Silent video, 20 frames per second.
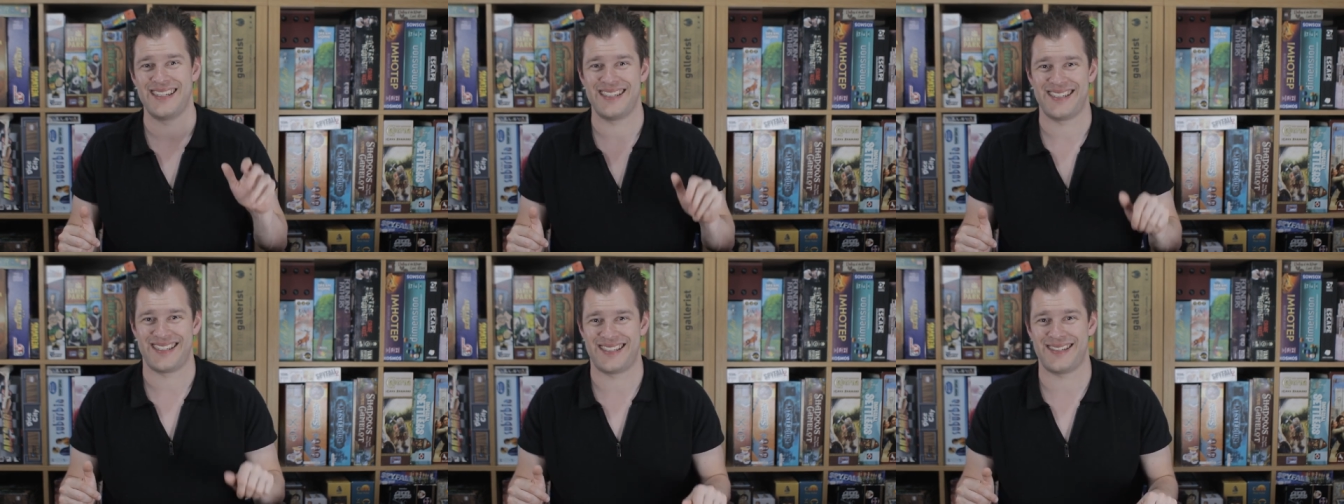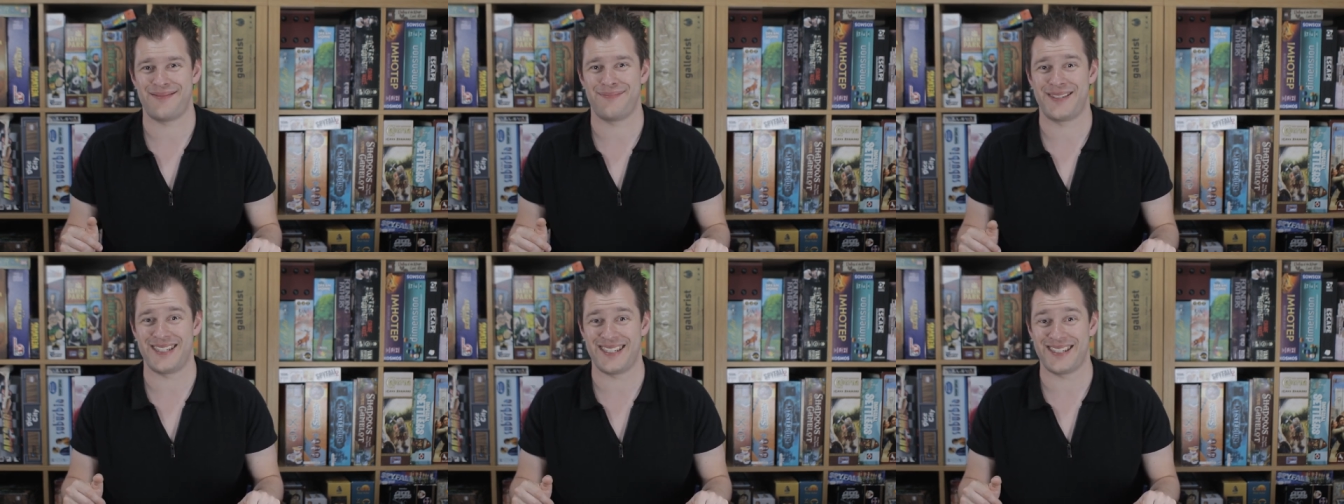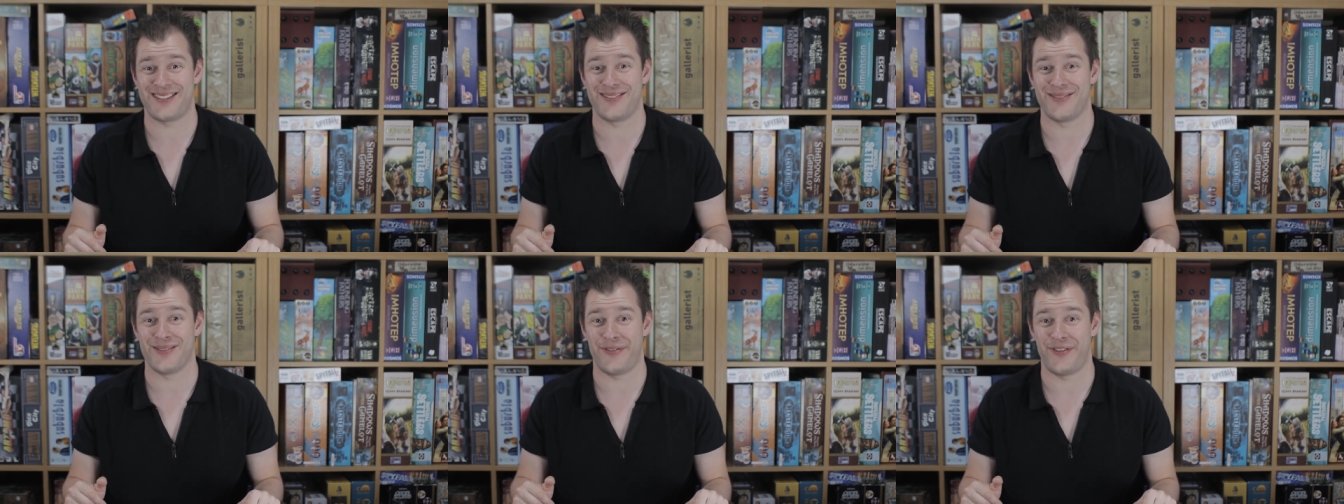
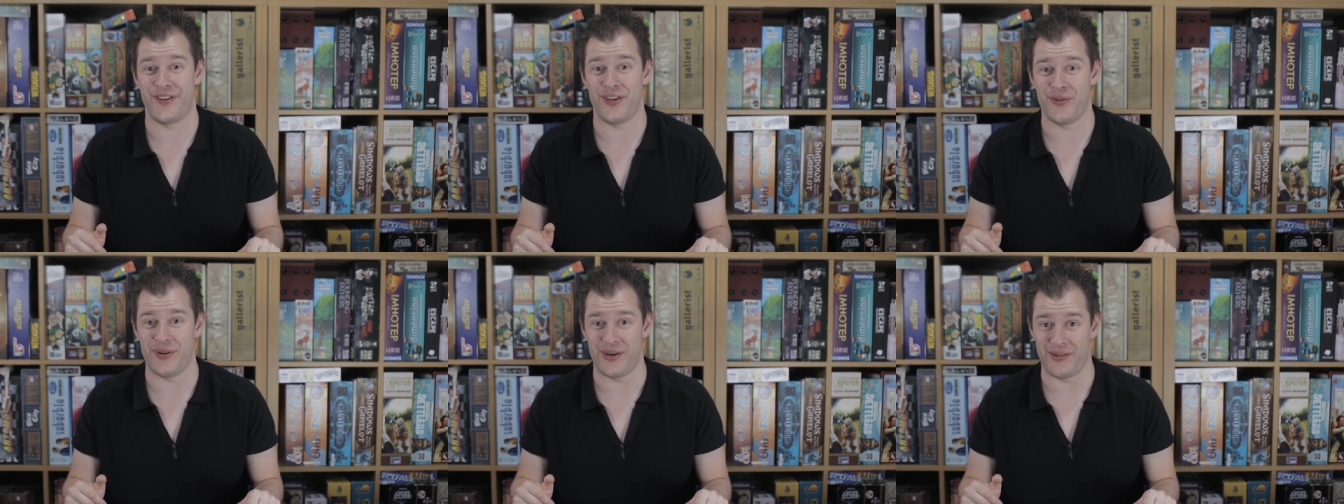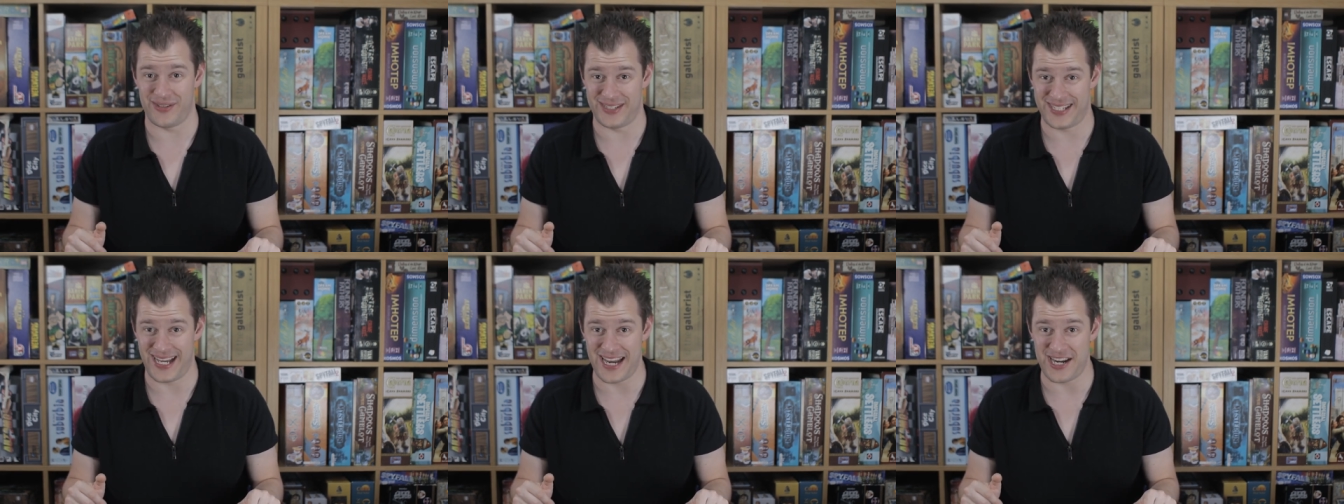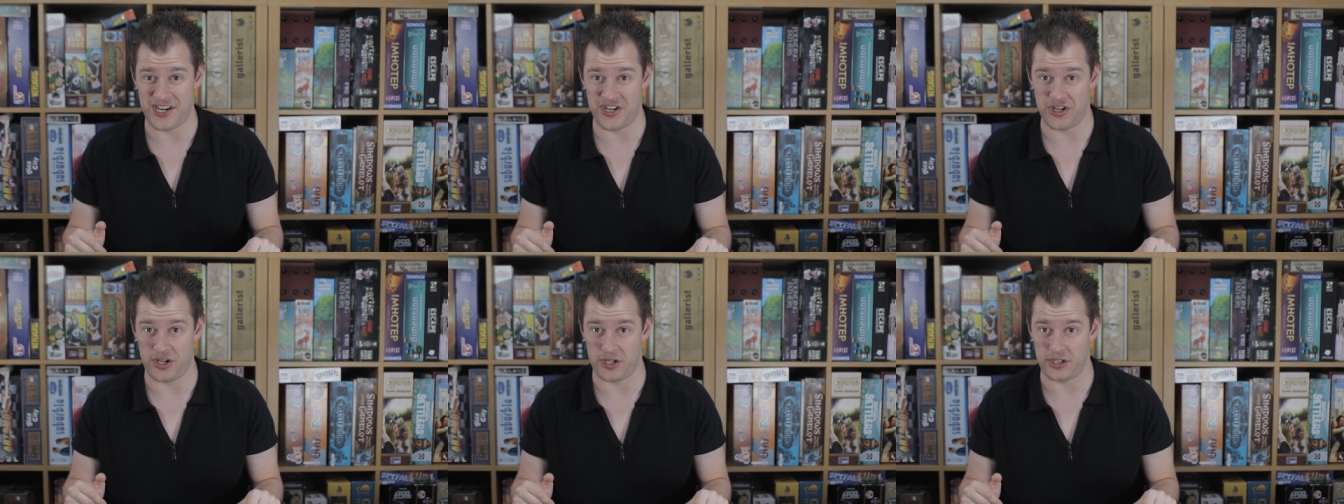subject to a few
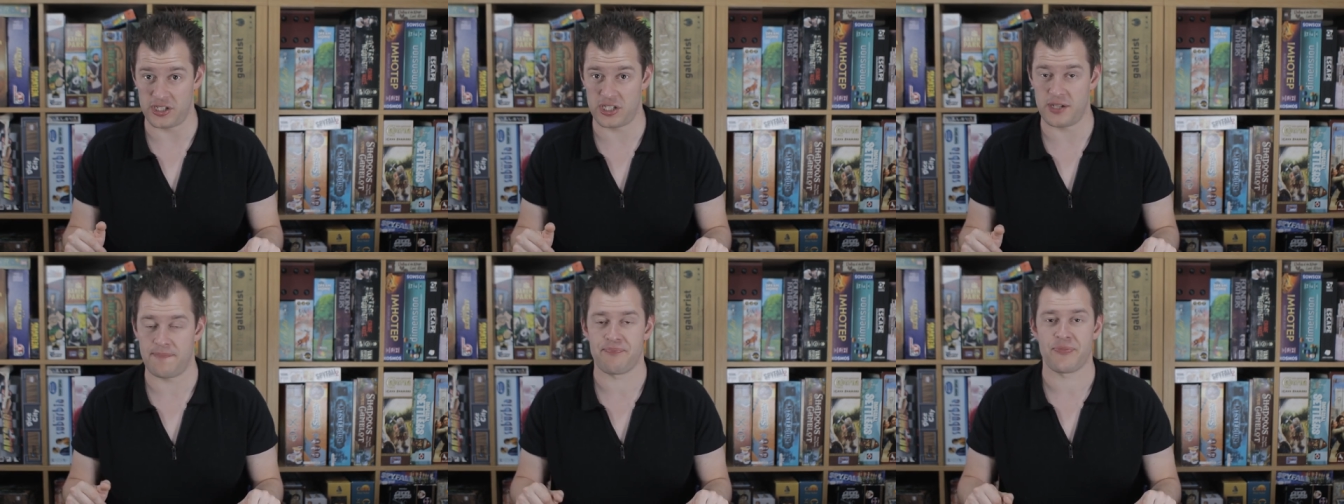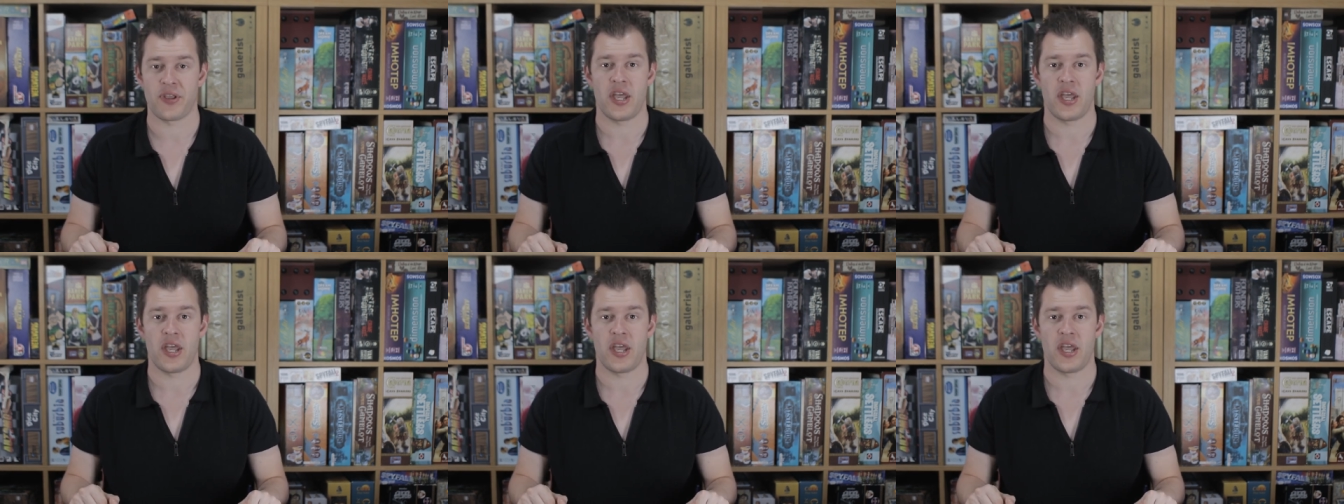irritations.